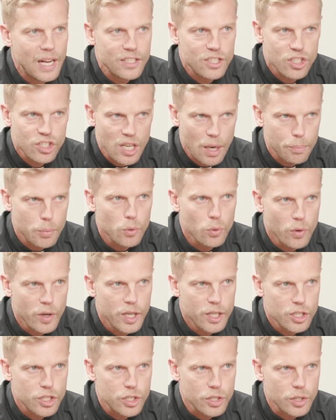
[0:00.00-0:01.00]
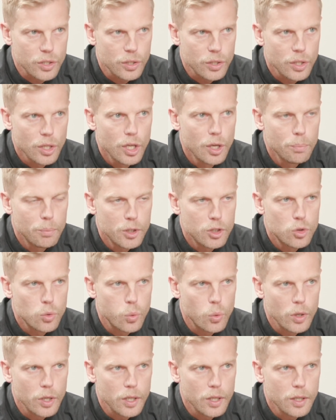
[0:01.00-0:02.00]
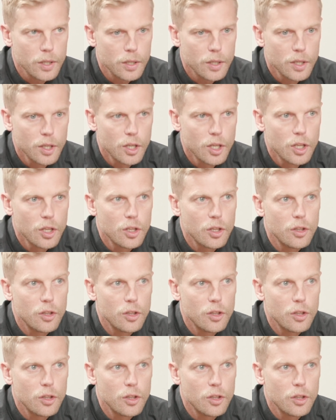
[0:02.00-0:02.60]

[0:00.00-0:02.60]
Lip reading: that separation between